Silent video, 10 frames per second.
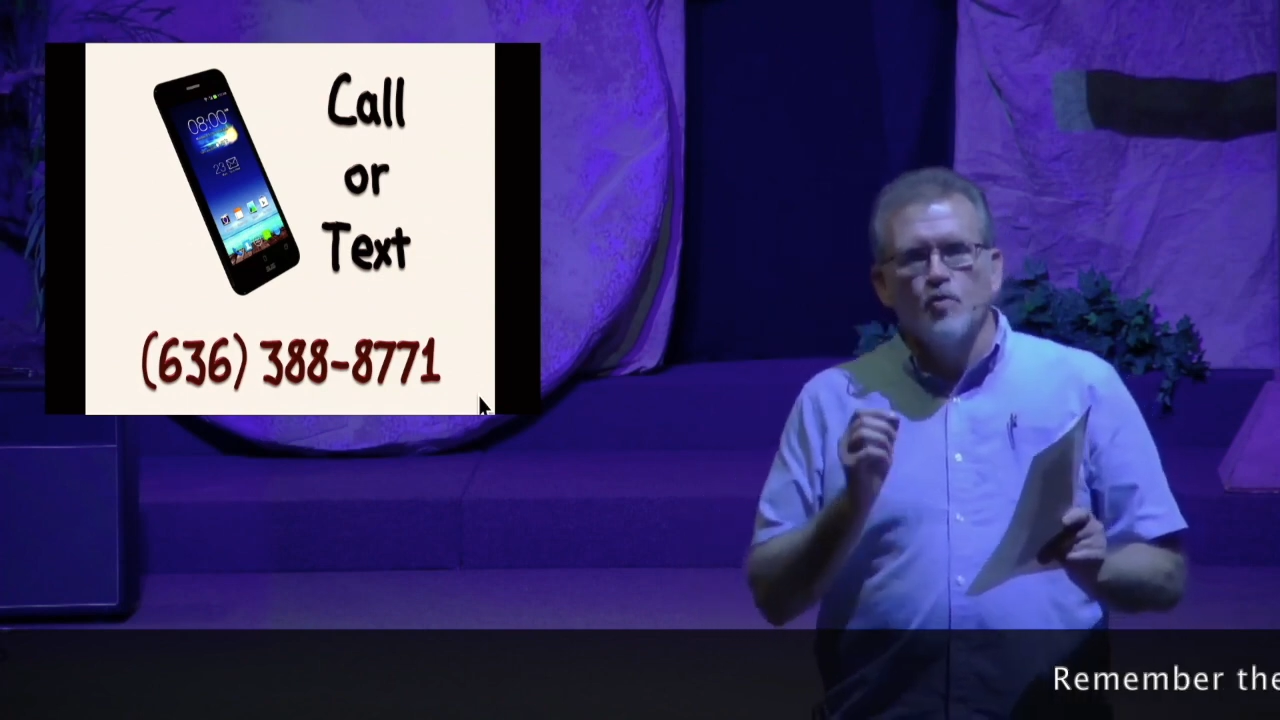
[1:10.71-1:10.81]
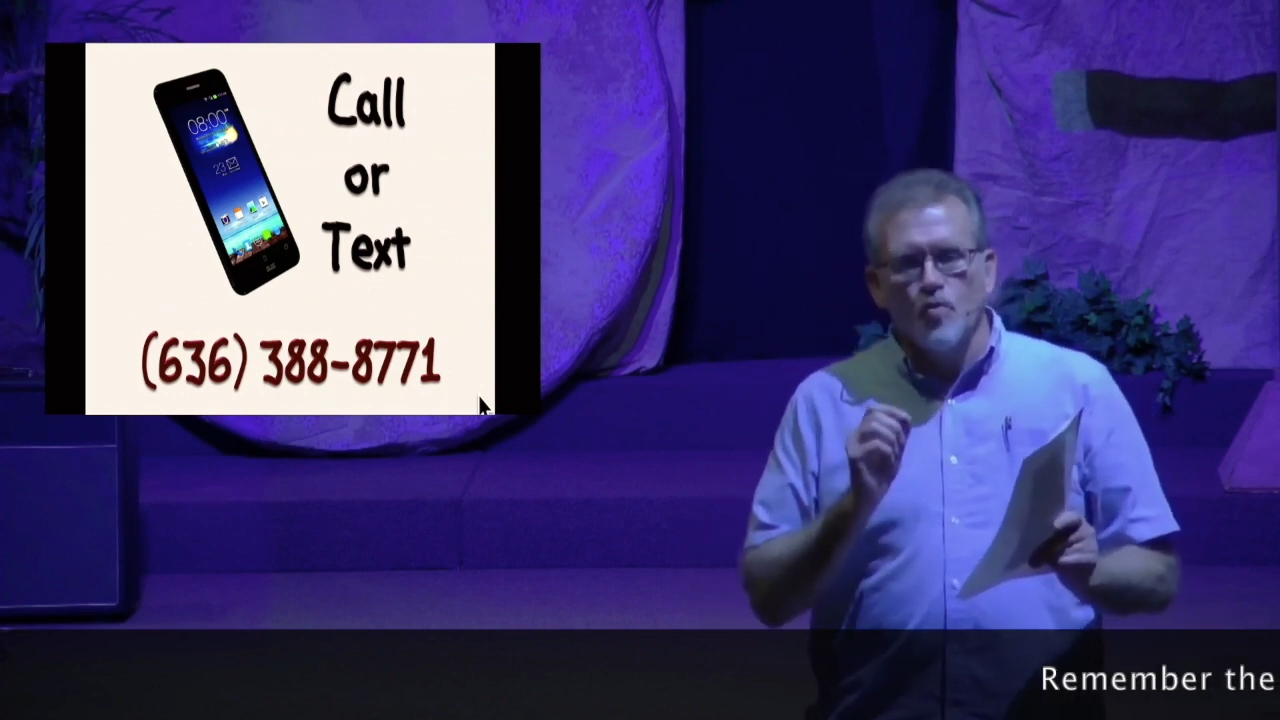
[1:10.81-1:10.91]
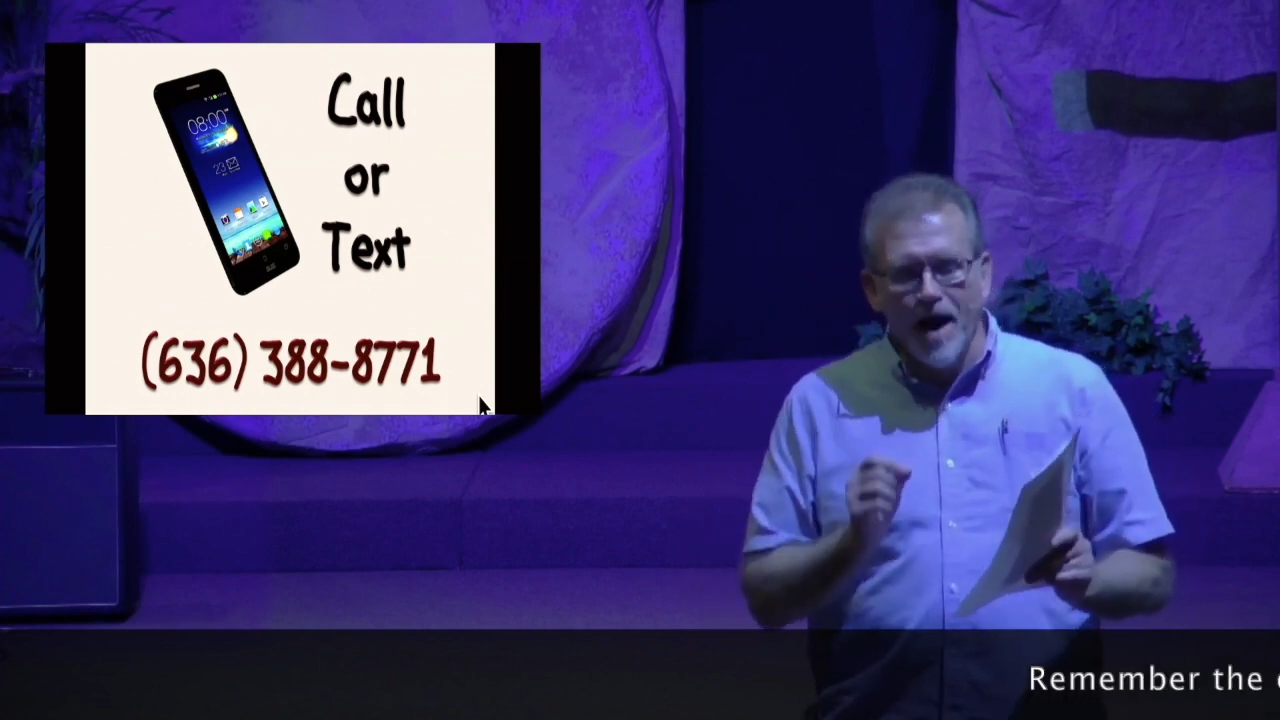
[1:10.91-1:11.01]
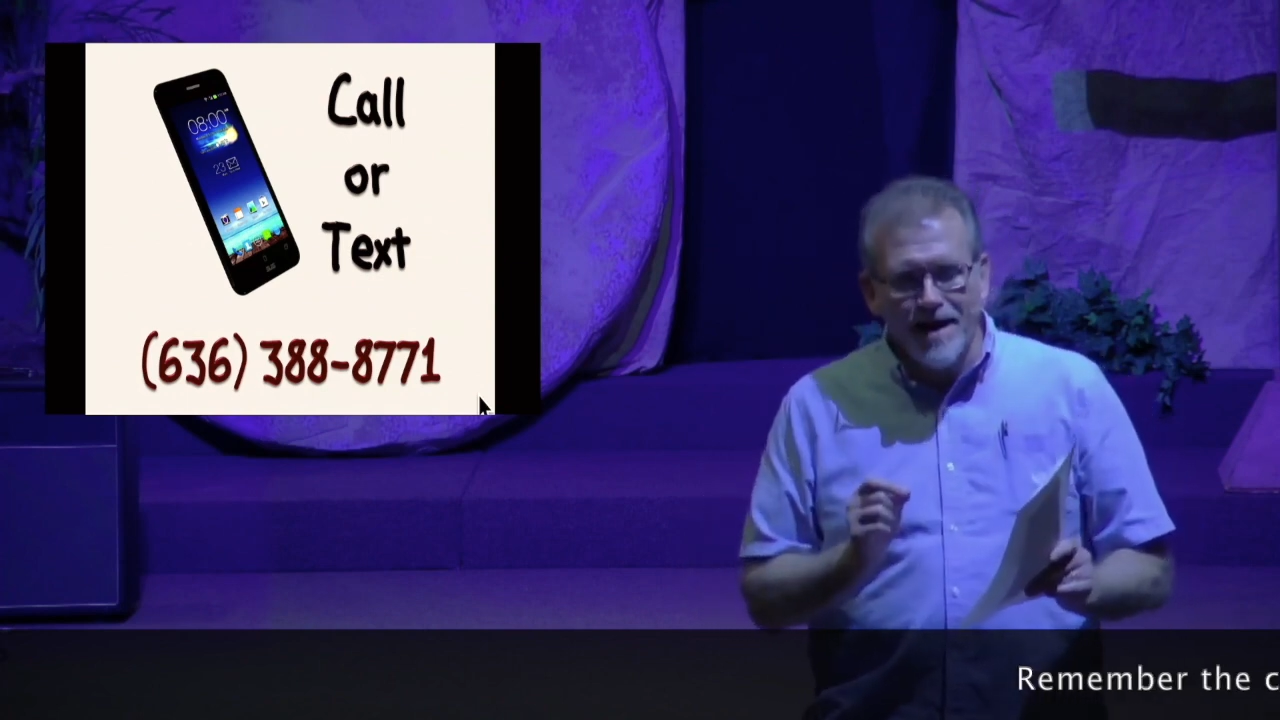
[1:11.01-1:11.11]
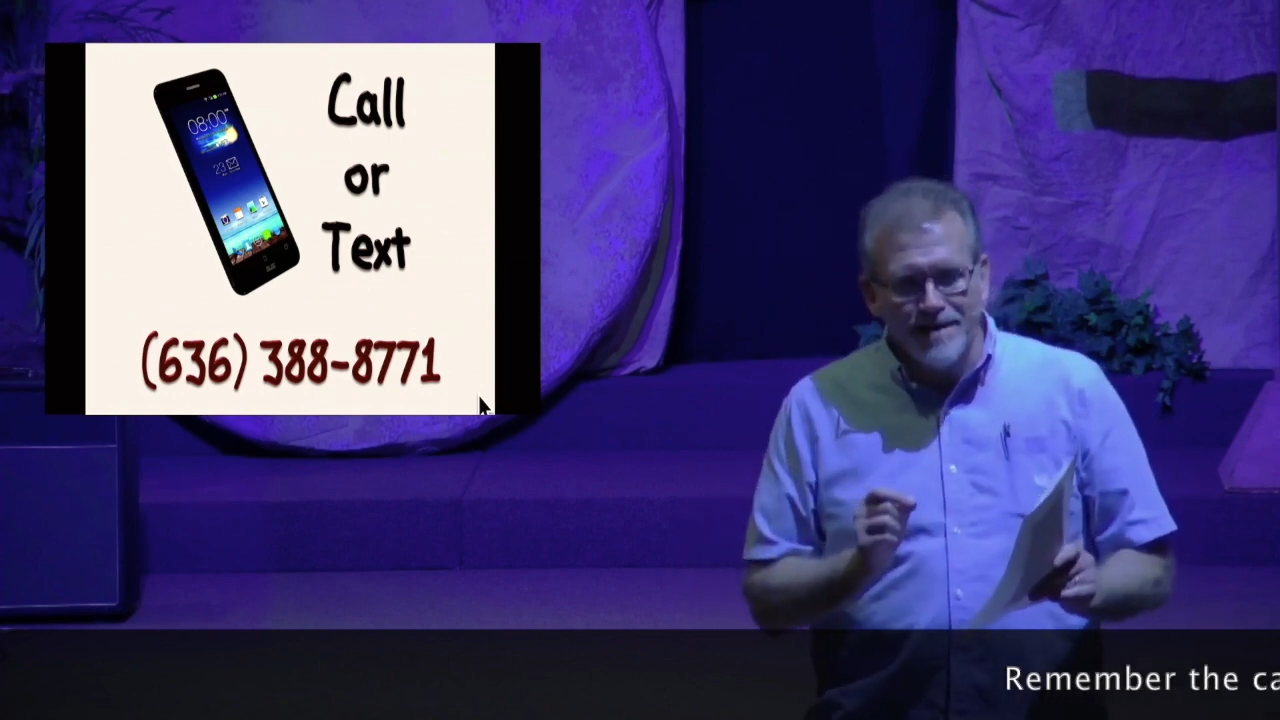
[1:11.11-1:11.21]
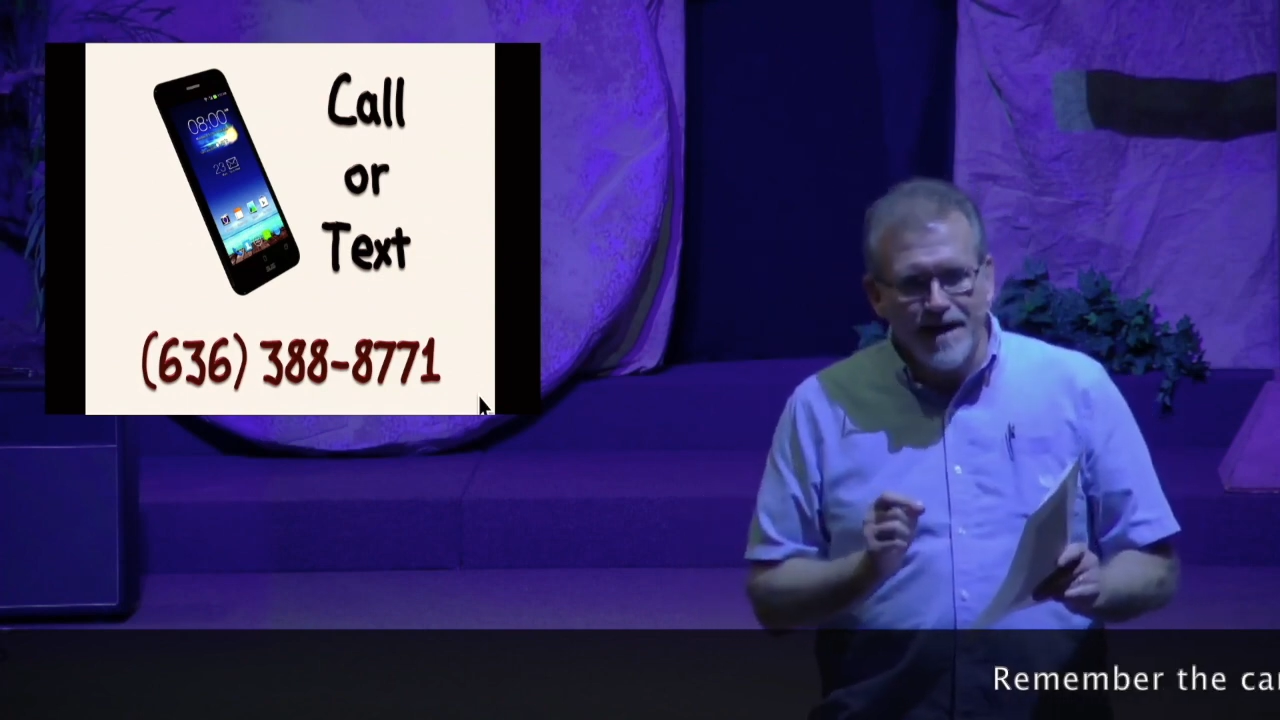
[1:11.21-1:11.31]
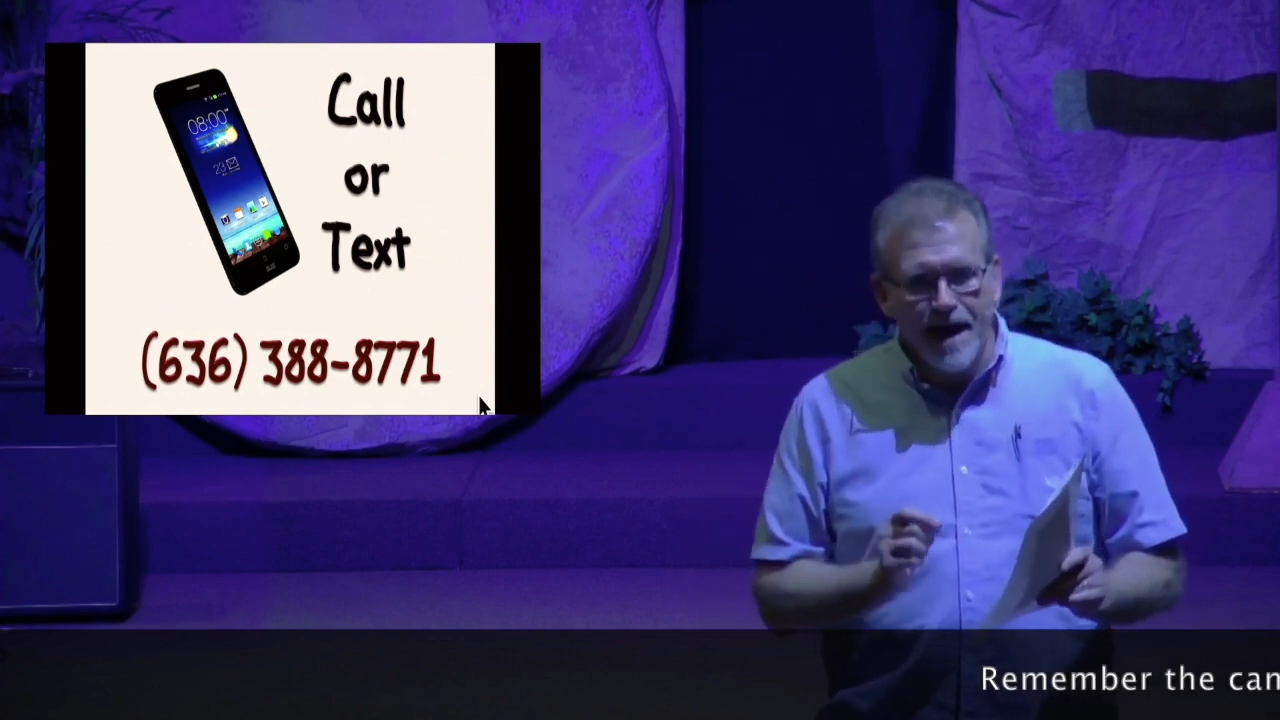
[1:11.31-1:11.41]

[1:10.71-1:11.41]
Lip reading: write it